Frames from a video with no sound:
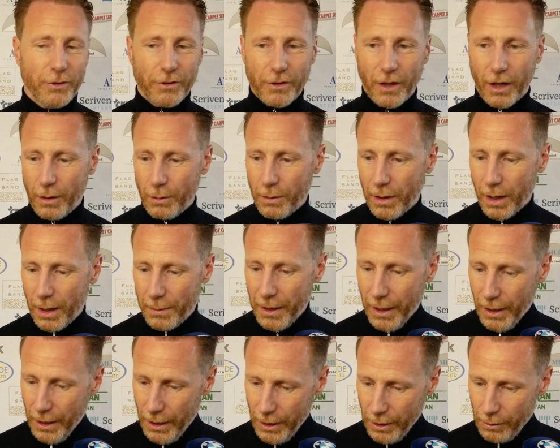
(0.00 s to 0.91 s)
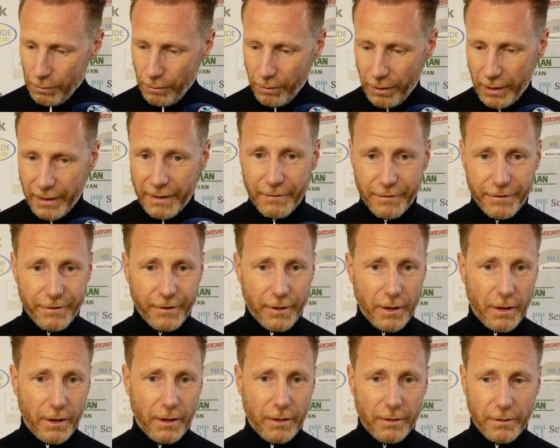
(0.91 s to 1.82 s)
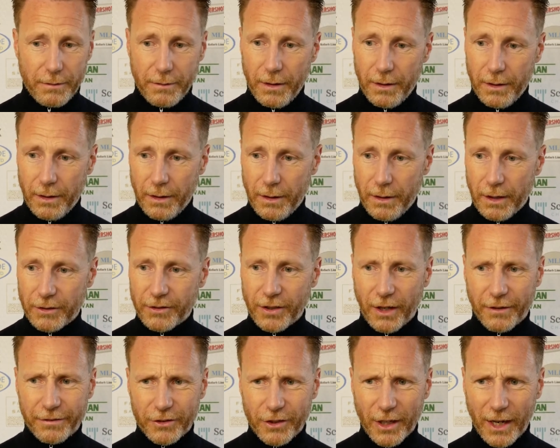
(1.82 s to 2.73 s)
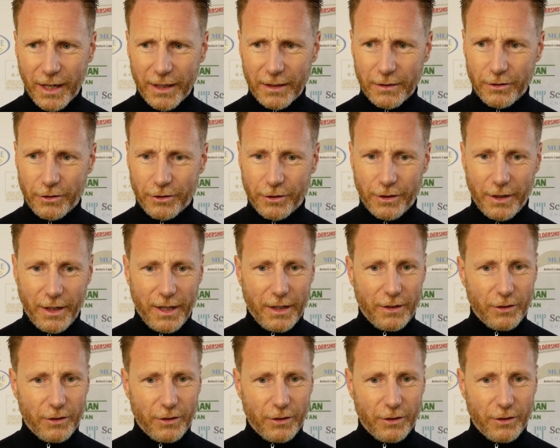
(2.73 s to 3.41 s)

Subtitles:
So we're really in for a tough challenge,